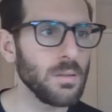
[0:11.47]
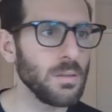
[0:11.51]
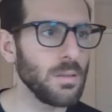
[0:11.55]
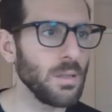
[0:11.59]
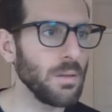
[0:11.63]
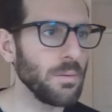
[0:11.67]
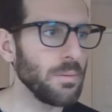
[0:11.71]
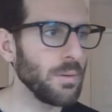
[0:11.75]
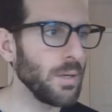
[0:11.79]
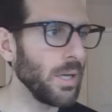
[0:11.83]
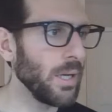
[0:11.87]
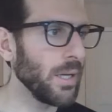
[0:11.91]

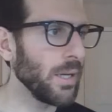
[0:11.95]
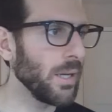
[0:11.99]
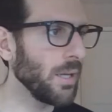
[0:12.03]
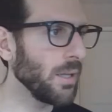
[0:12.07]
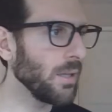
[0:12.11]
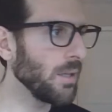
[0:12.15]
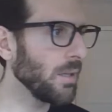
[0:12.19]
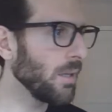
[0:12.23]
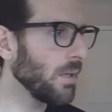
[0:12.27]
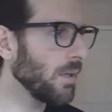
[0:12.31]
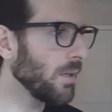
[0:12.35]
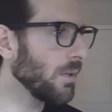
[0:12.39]
all right,
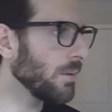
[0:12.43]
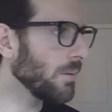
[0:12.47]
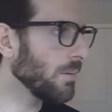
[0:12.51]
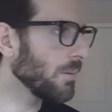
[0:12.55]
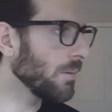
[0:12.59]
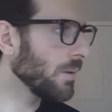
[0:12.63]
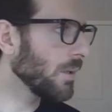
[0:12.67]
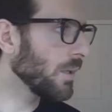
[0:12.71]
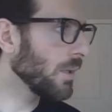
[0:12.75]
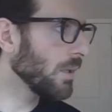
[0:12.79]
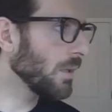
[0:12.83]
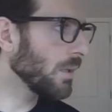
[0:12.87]

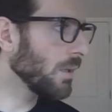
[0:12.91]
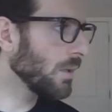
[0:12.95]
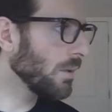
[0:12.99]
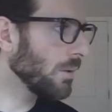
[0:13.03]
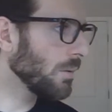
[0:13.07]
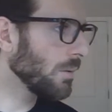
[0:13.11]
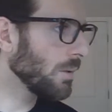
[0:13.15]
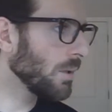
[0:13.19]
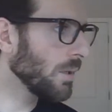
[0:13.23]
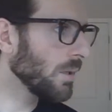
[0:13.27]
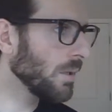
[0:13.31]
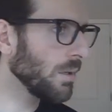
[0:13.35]
hello,
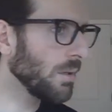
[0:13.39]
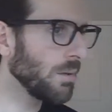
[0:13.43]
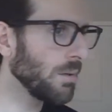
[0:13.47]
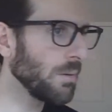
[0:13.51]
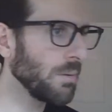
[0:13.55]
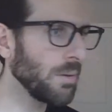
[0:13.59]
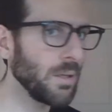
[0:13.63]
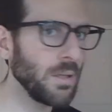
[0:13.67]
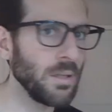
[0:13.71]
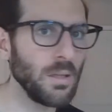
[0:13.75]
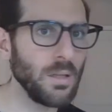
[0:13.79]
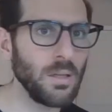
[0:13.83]
hello,
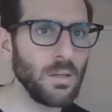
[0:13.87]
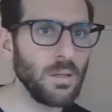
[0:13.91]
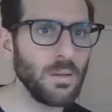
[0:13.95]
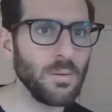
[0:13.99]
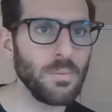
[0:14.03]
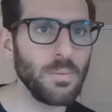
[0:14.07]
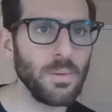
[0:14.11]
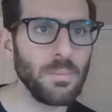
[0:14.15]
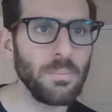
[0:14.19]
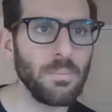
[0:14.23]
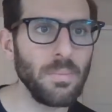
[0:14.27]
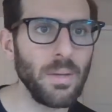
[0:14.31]
hello,
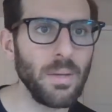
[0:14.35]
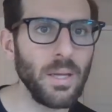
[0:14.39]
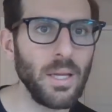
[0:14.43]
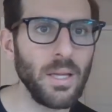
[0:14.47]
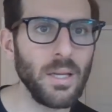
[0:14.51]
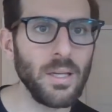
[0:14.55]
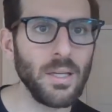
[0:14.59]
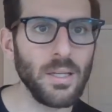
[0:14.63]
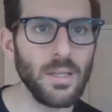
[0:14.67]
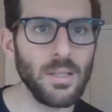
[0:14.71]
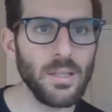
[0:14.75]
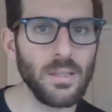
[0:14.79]
hello. We
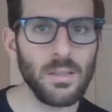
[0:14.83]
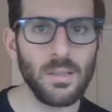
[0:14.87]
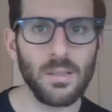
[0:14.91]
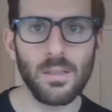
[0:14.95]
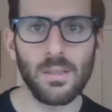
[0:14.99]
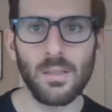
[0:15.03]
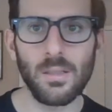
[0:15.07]
made it